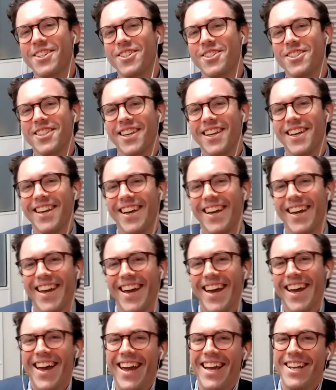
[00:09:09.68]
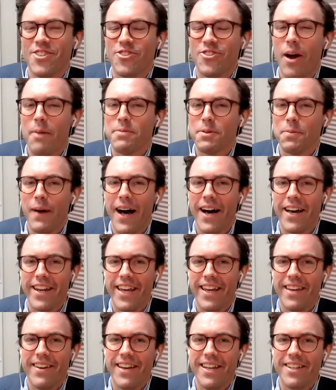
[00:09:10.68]
It's Trump's
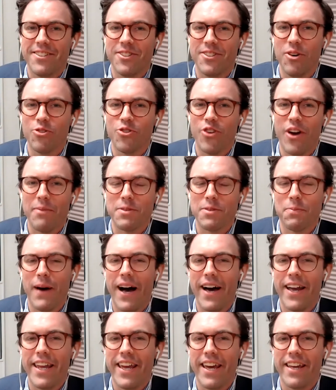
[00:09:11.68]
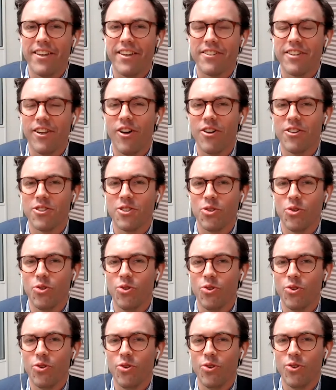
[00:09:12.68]
party. It's still Trump's party, and there's a lot
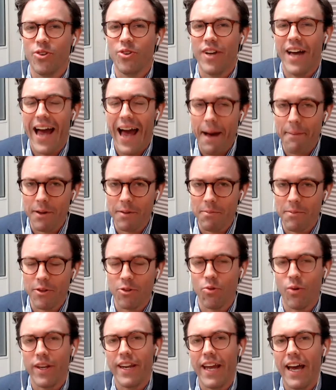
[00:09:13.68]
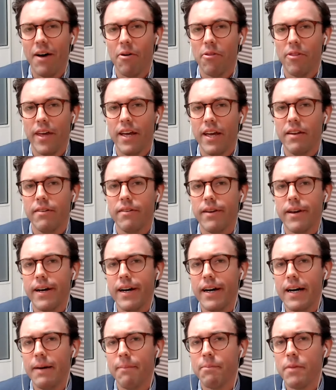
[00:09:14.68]
to happen between now and then.
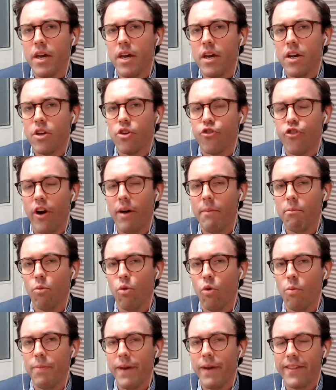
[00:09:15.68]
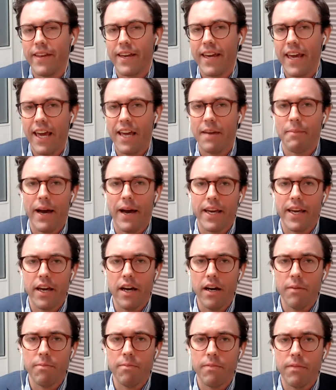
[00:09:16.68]
Trump will be the
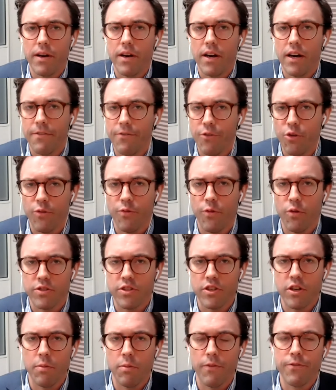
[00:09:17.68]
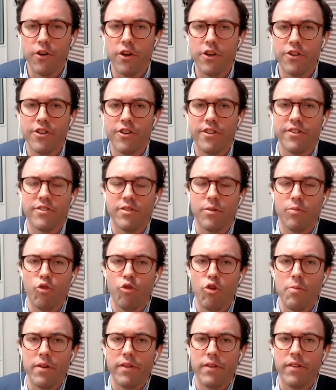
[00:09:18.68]
kingmaker for the foreseeable future. There's some
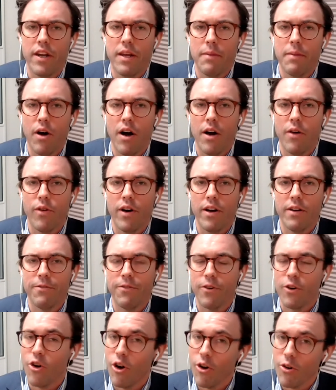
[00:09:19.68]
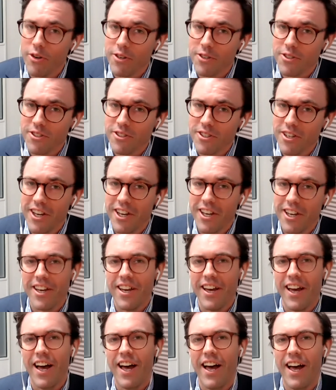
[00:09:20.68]
rumours that he might run for Congress
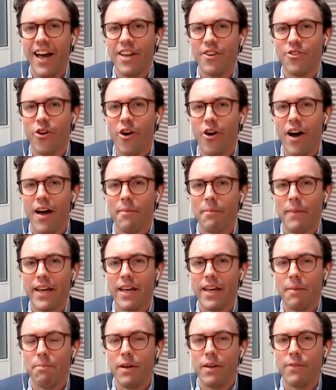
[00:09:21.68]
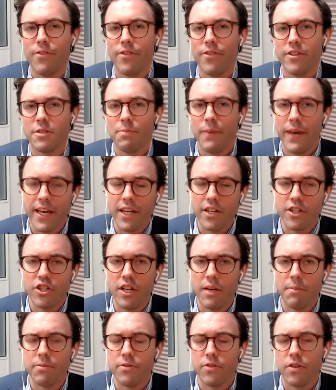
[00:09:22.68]
and try and make a bid for the
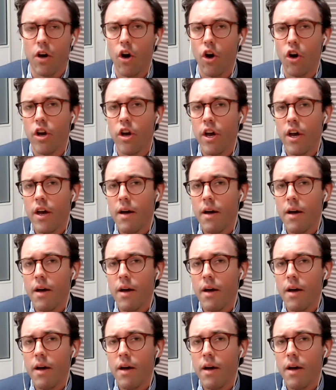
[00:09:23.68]
speakership. So,